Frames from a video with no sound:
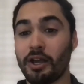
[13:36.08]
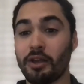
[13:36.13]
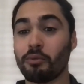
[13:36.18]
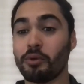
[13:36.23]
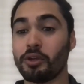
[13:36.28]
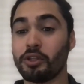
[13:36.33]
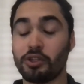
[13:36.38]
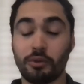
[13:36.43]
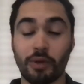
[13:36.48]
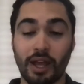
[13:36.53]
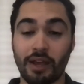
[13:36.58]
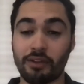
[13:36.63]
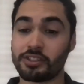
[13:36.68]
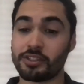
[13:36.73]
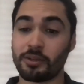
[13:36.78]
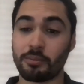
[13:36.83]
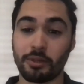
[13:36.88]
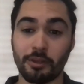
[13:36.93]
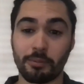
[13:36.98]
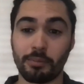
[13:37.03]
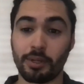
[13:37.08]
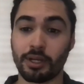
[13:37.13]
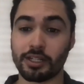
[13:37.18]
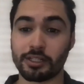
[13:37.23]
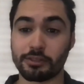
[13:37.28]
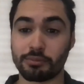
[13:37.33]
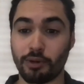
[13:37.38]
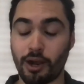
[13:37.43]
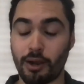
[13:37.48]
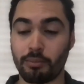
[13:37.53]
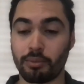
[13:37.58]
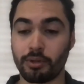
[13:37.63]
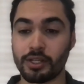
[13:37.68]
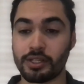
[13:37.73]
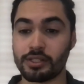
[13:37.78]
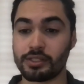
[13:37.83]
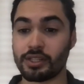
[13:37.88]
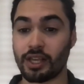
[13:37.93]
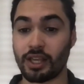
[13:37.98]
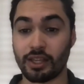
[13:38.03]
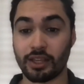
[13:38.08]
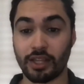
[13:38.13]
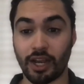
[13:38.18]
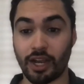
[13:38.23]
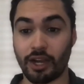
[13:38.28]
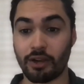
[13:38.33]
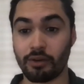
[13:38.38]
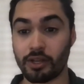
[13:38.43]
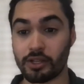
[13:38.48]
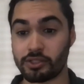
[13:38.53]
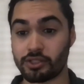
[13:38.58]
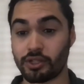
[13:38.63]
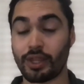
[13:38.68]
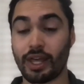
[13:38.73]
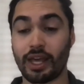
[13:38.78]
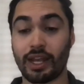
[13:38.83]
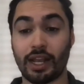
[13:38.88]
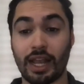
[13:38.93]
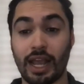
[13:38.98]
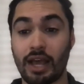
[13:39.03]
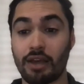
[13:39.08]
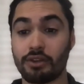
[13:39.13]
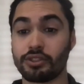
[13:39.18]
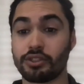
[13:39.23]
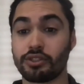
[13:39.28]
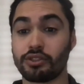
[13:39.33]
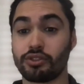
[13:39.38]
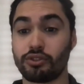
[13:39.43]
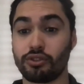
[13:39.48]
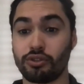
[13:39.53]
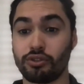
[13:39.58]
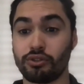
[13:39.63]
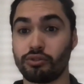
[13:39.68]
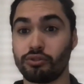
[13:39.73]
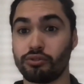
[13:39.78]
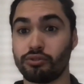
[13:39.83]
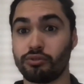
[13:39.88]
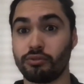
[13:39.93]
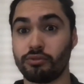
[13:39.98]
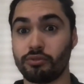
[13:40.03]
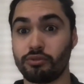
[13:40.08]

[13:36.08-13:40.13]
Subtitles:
we do have some of the biggest properties in the area, so that allows us to